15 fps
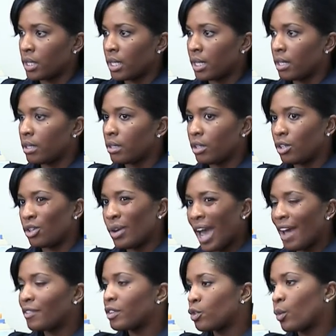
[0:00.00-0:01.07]
then you
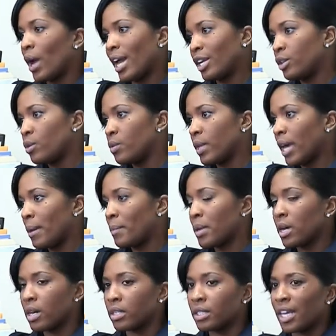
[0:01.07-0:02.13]
have to try and do that
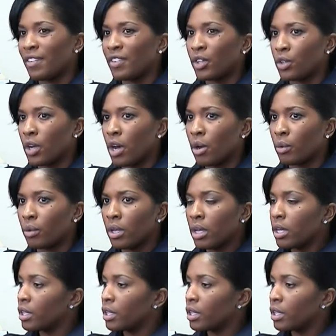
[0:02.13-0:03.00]
because if you don't,